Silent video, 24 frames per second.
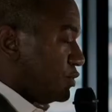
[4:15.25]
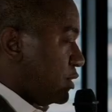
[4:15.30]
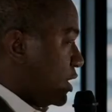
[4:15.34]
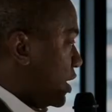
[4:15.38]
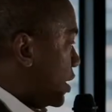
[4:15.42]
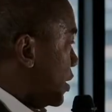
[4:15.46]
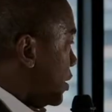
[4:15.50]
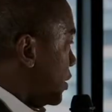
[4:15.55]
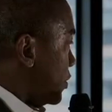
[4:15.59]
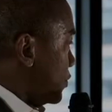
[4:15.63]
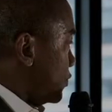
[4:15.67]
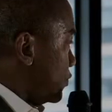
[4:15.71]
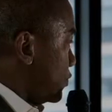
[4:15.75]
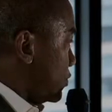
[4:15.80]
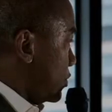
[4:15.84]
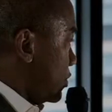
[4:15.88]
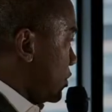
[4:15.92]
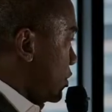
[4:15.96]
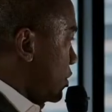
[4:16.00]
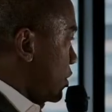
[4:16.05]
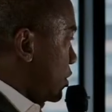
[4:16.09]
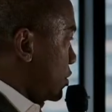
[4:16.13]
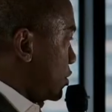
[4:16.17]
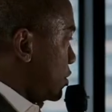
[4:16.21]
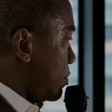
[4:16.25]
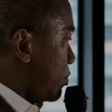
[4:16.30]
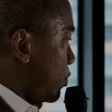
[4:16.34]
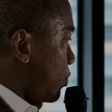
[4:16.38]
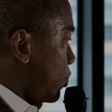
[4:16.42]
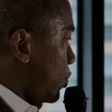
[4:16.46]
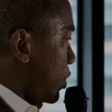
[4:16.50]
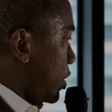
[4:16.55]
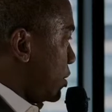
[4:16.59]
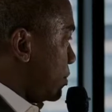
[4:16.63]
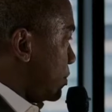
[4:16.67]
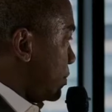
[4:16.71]
has. Number
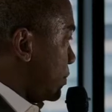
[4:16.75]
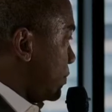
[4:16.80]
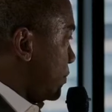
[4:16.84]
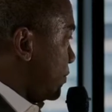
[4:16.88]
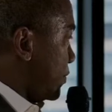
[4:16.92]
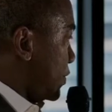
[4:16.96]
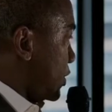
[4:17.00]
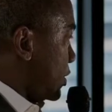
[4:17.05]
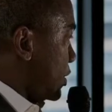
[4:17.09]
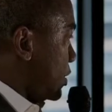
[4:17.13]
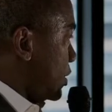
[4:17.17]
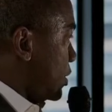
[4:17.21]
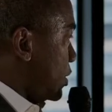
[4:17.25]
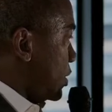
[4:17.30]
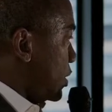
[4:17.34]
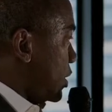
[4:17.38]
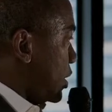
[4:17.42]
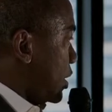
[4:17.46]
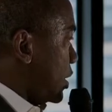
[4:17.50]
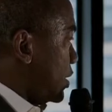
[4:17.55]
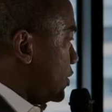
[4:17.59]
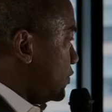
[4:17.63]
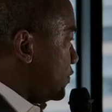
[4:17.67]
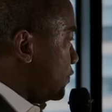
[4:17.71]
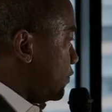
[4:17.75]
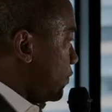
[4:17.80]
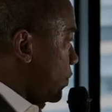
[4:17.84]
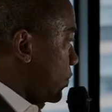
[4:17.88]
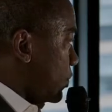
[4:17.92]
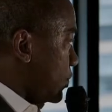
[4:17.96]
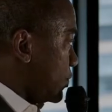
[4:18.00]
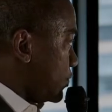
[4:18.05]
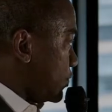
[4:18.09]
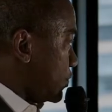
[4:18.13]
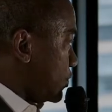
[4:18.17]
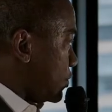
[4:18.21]
one, it is
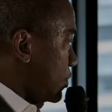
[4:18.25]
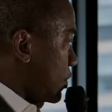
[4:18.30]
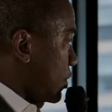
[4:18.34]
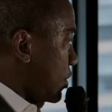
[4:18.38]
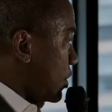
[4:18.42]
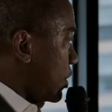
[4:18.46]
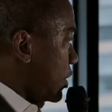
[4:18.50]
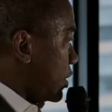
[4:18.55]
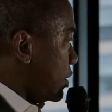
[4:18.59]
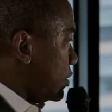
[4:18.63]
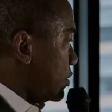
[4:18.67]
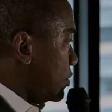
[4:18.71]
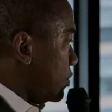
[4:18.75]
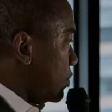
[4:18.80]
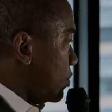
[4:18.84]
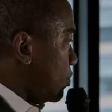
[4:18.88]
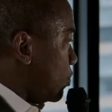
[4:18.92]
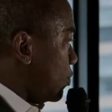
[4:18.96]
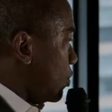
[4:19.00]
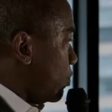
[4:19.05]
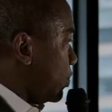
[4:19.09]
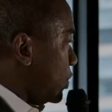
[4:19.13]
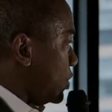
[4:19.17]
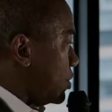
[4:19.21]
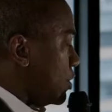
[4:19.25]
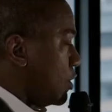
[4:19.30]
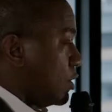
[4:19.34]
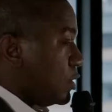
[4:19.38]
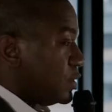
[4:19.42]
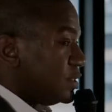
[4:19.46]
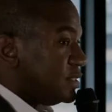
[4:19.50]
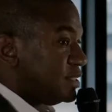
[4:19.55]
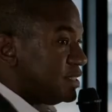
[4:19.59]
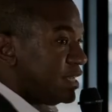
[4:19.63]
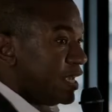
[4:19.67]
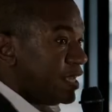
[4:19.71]
focused on what we
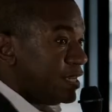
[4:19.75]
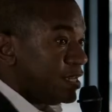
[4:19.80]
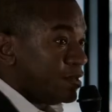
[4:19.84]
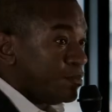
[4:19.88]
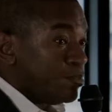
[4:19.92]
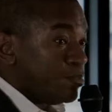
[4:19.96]
call data